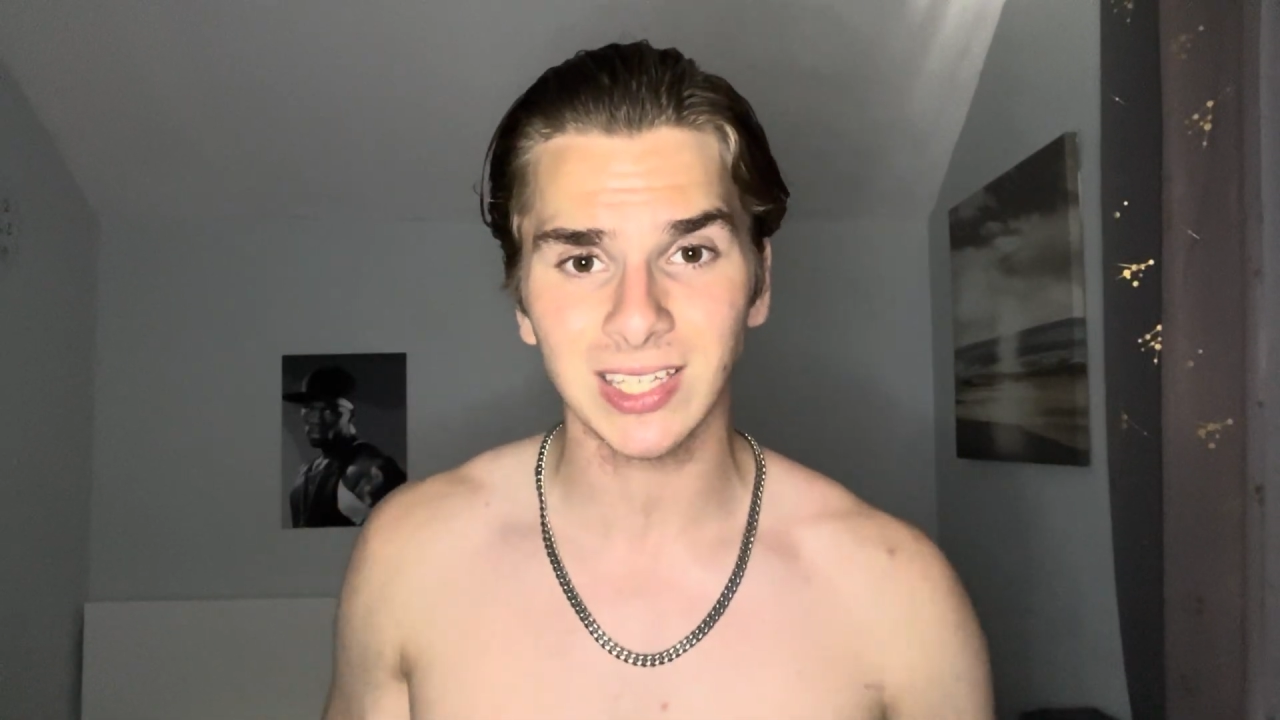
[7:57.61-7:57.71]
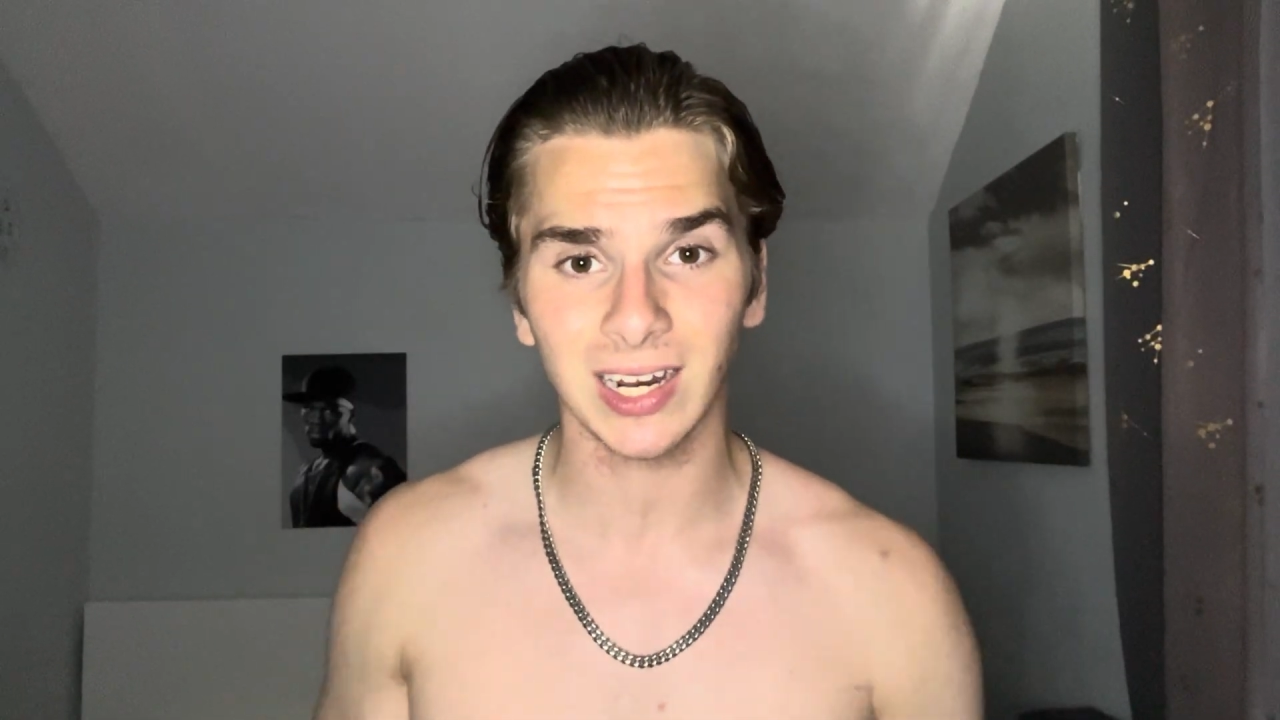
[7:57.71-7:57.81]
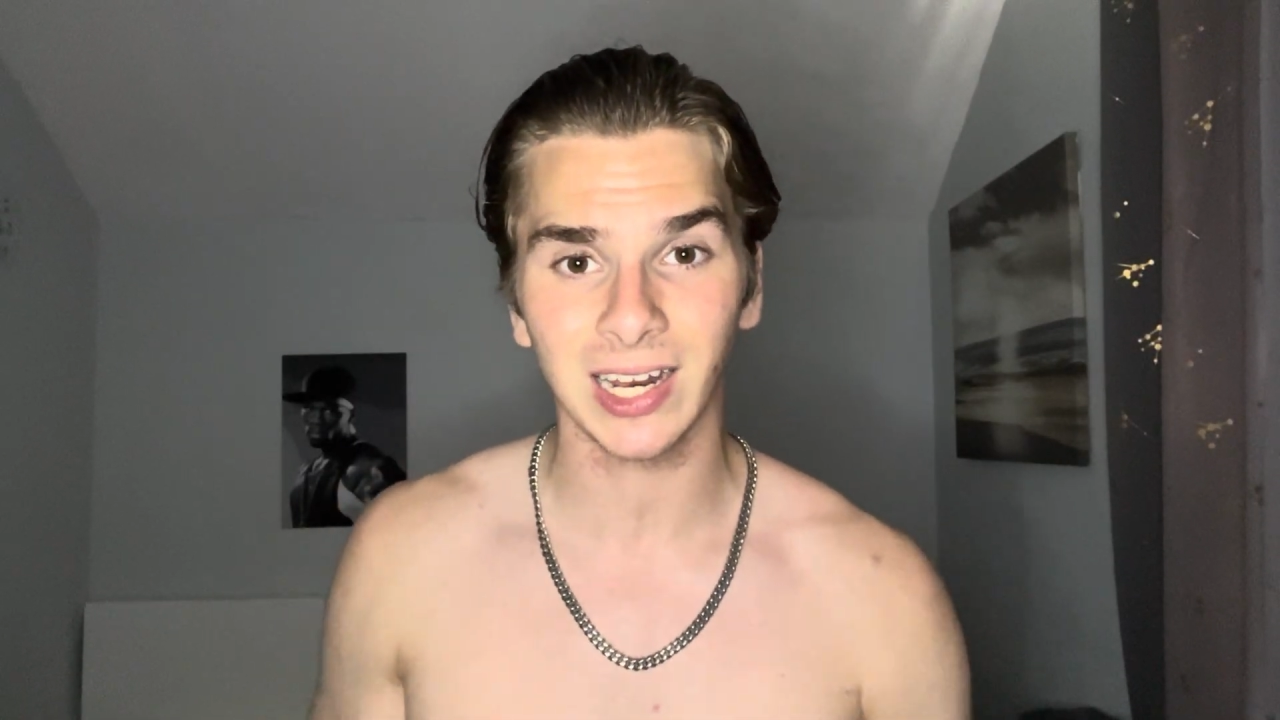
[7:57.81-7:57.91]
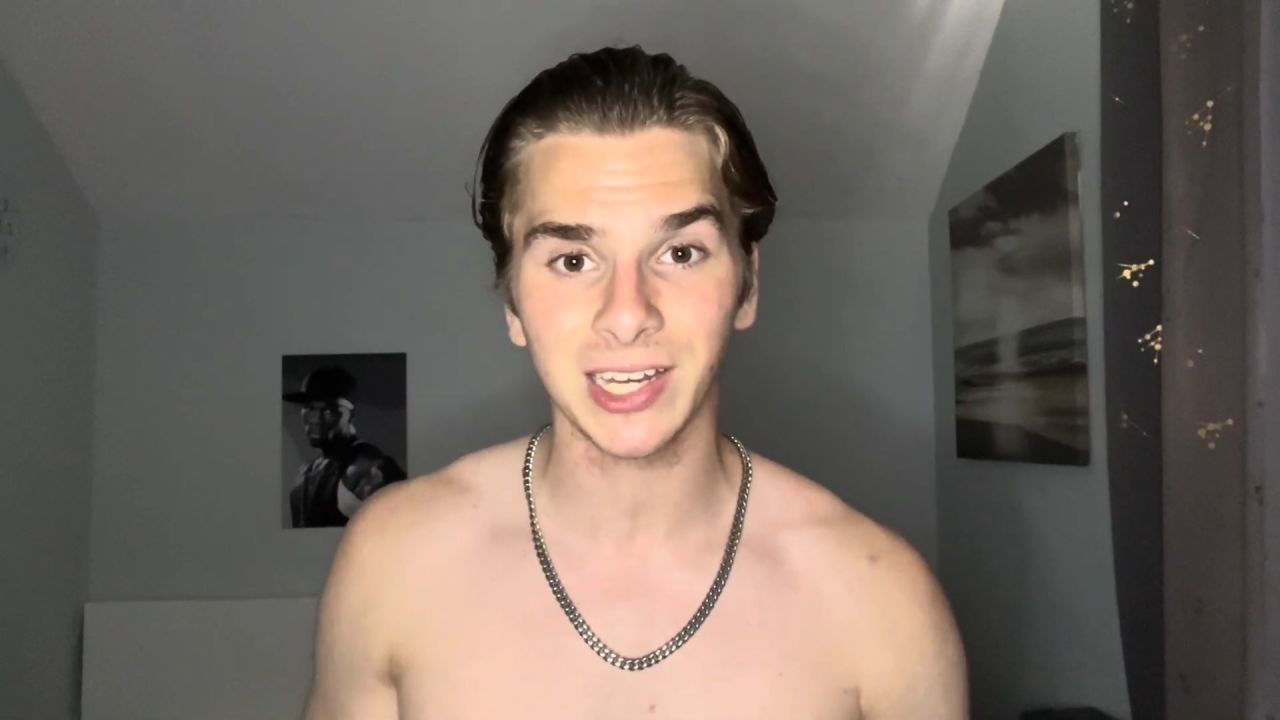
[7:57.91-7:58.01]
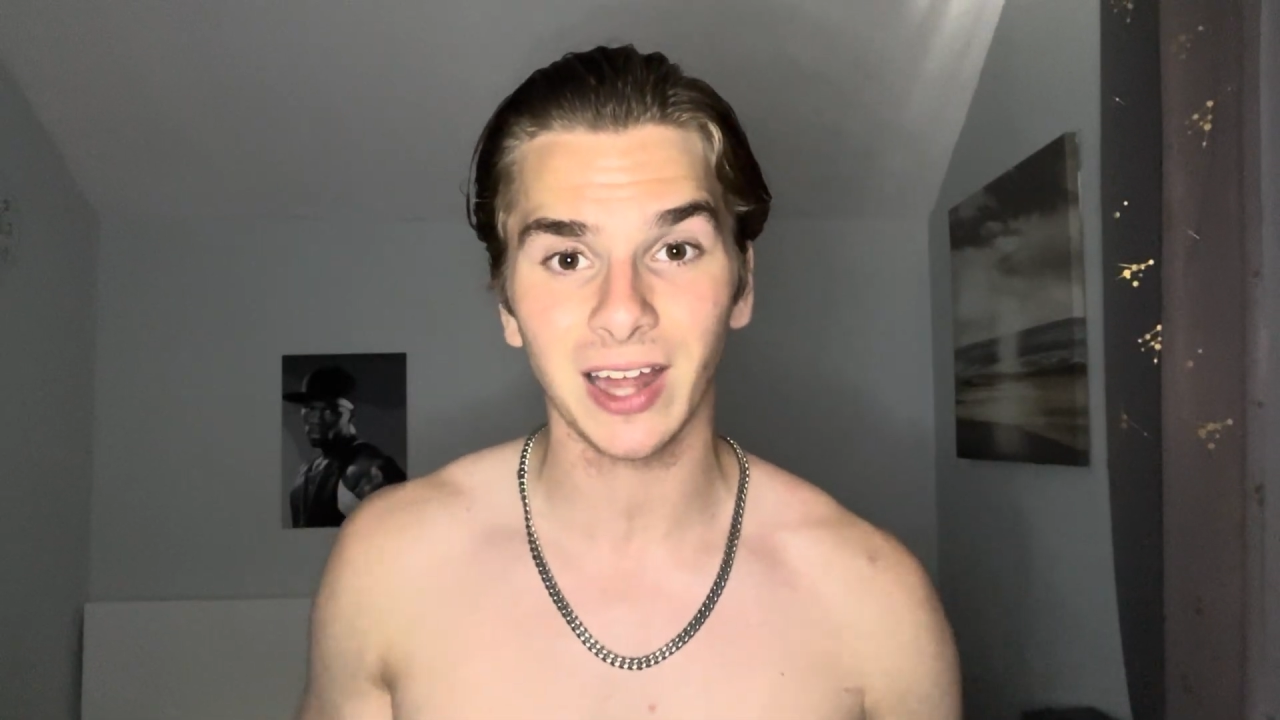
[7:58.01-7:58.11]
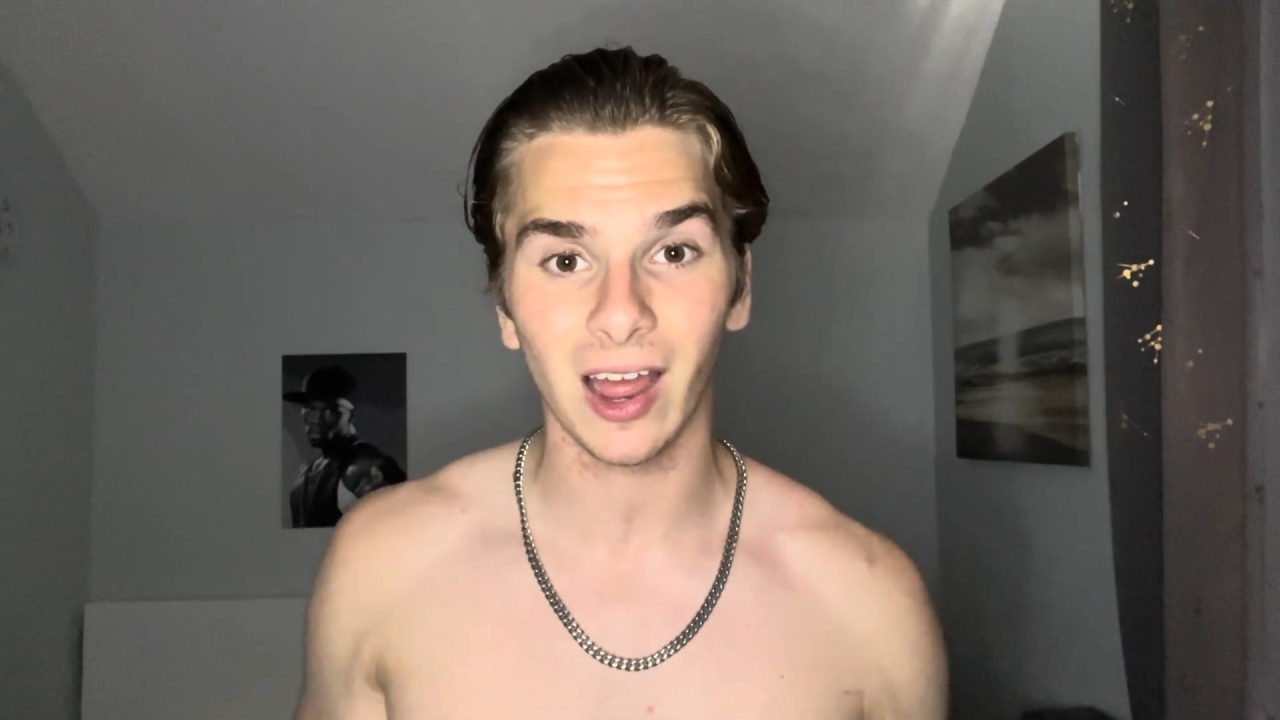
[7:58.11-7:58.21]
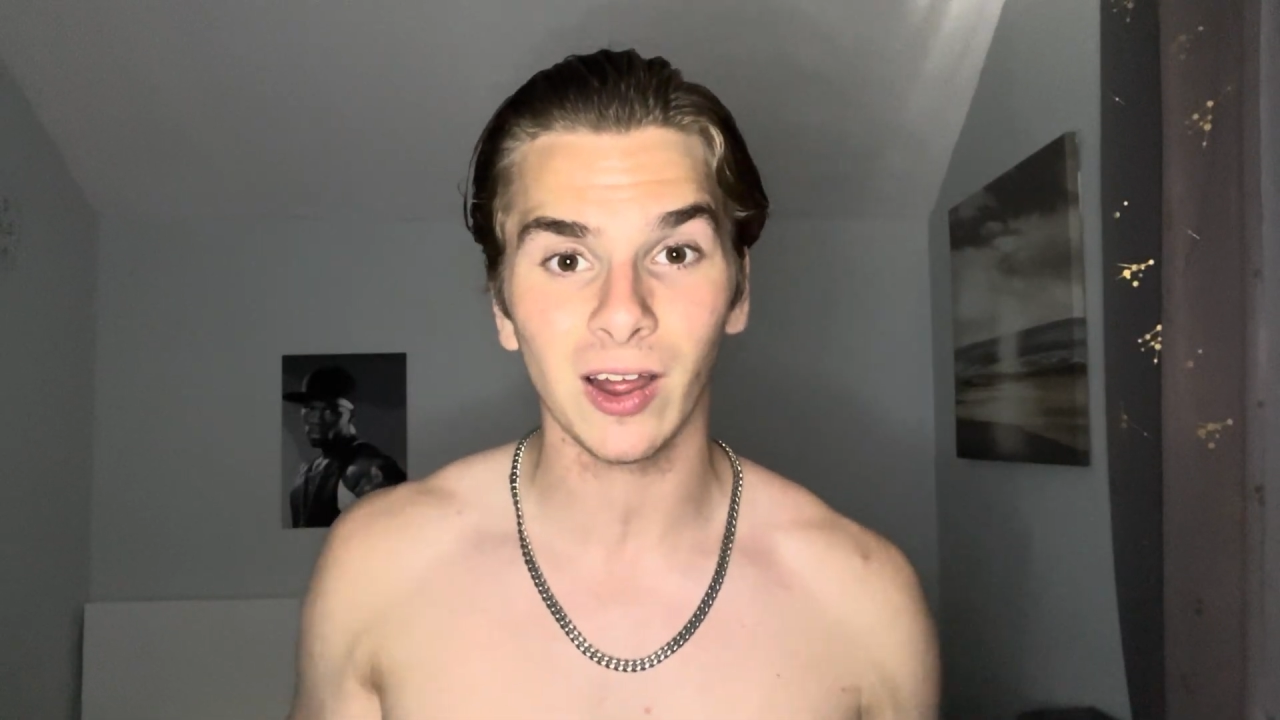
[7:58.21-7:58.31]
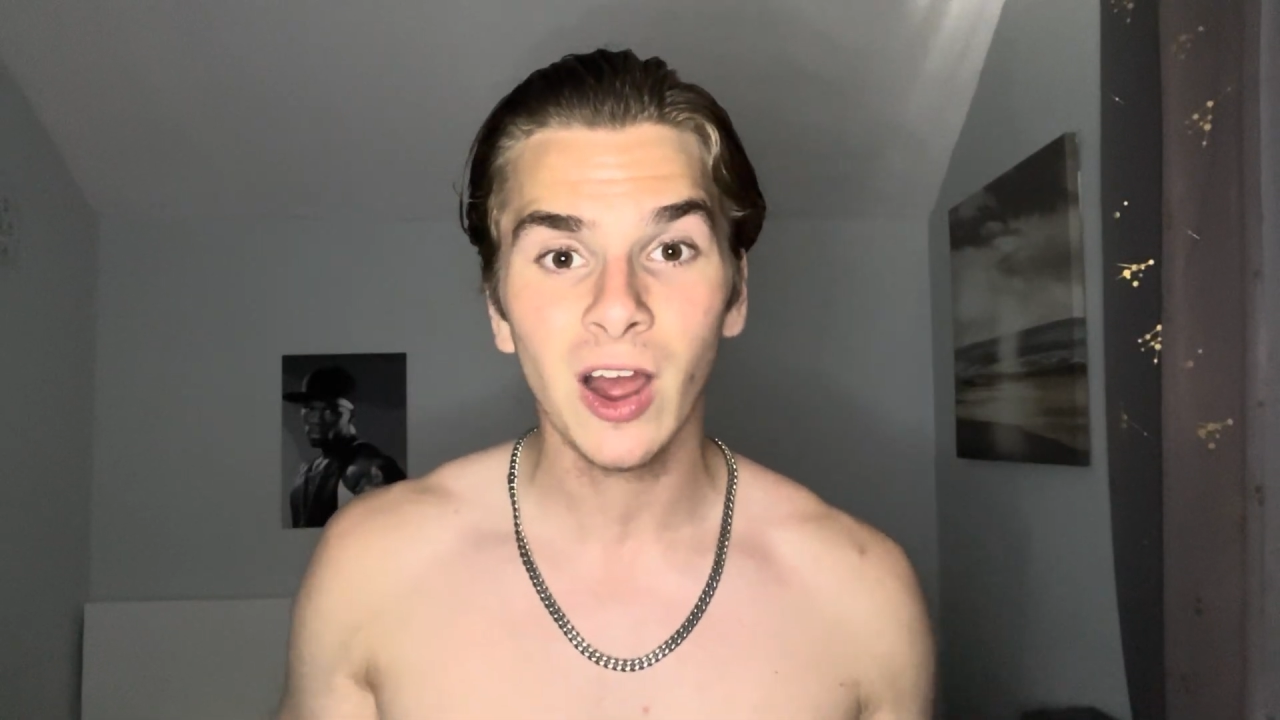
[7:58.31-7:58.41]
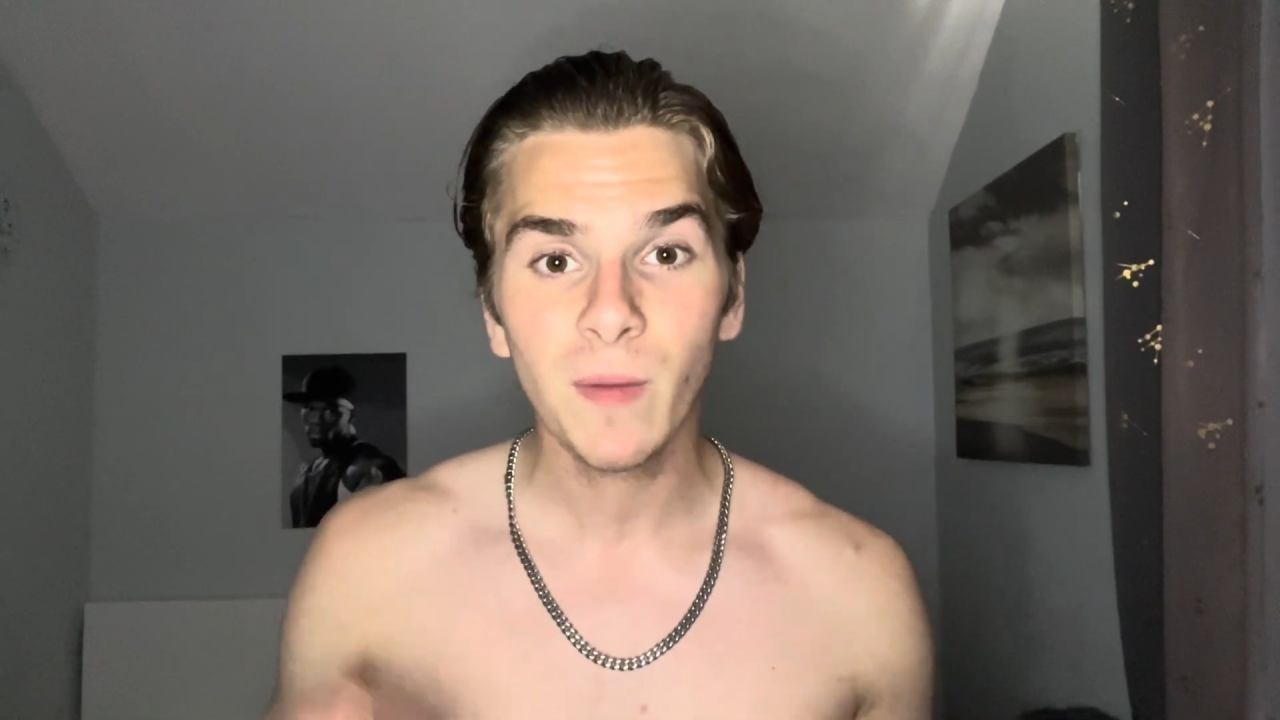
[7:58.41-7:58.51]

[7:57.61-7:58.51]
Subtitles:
to the clean diet,